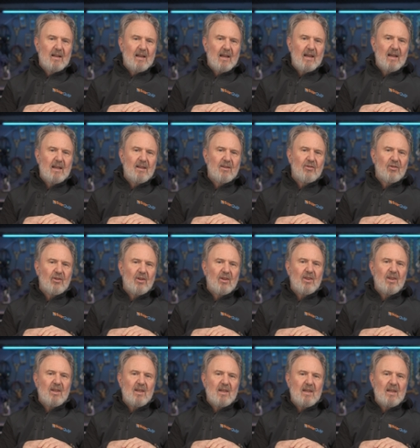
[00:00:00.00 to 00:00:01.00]
And
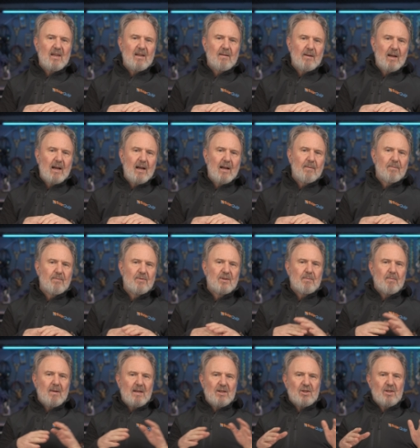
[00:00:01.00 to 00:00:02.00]
the uh,
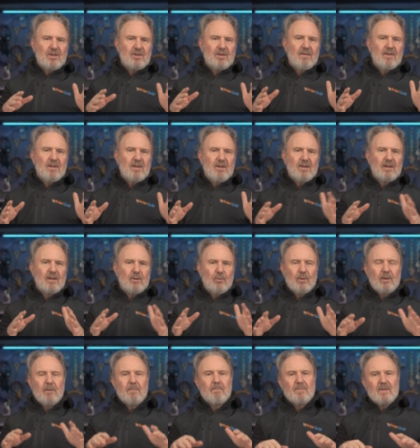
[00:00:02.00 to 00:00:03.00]
dimensions of the unit,
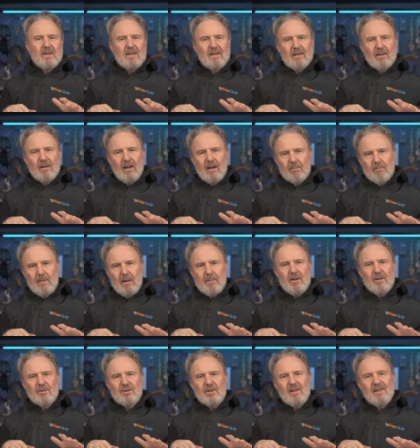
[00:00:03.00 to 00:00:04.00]
well, uh,
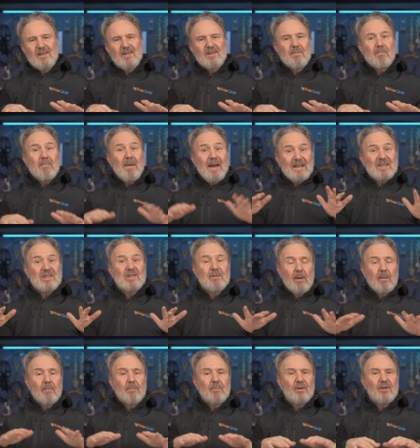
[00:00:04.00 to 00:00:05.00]
maybe I'll tell you the
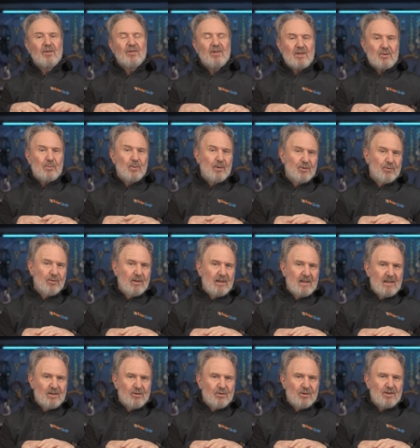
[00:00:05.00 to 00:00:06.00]
maximum because that's what's
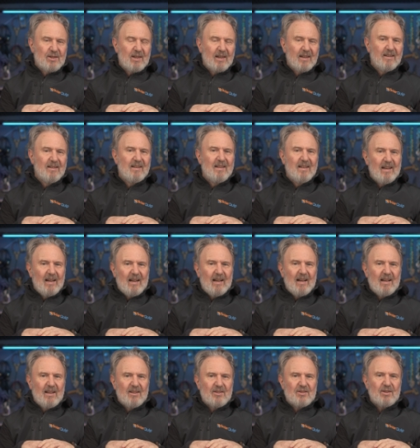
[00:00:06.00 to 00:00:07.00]
really interesting.
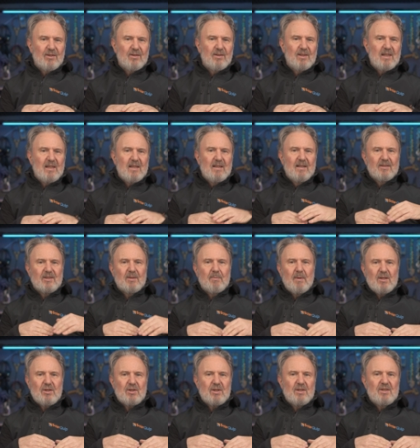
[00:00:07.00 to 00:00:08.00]
Uh, so the
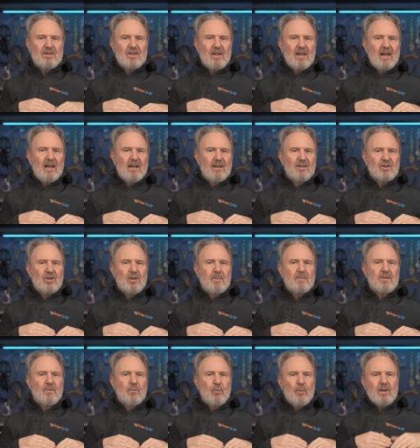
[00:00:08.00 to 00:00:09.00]
dimensions uh, in
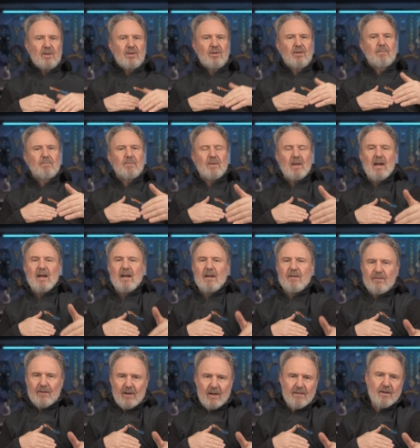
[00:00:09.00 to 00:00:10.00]
terms of width, uh,
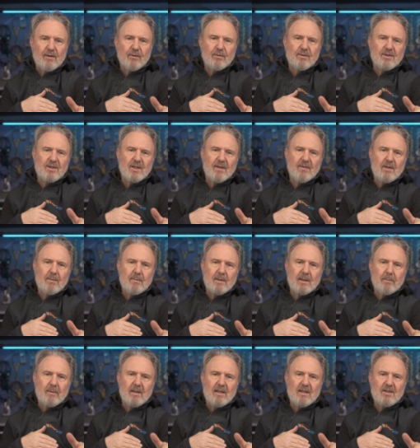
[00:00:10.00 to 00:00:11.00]
570
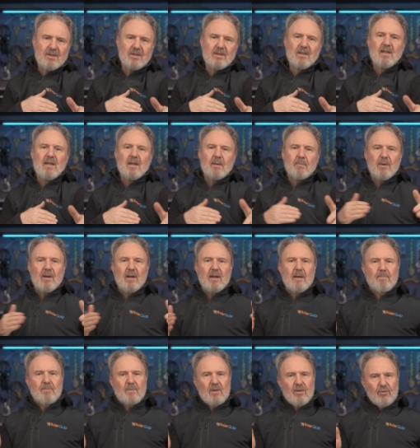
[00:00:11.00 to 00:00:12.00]
millimeters by
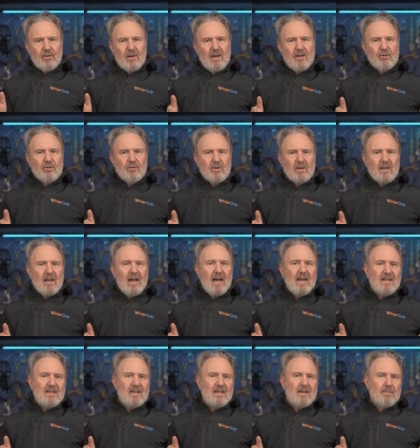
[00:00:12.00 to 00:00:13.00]

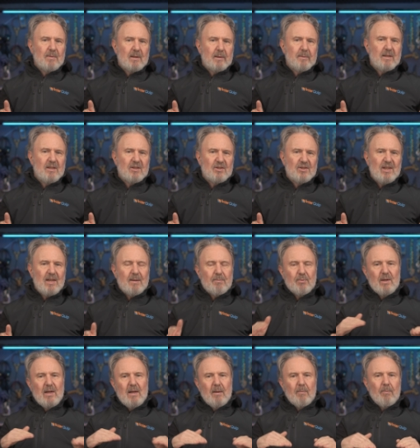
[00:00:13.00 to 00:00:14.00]
380 millimeters deep,
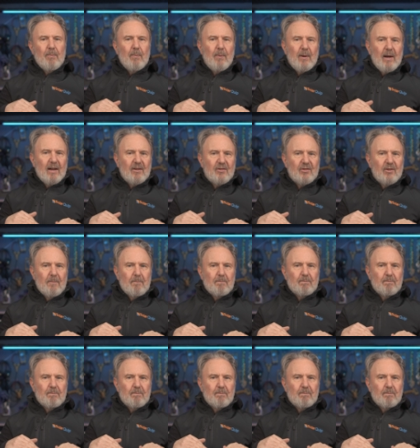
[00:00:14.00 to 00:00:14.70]
but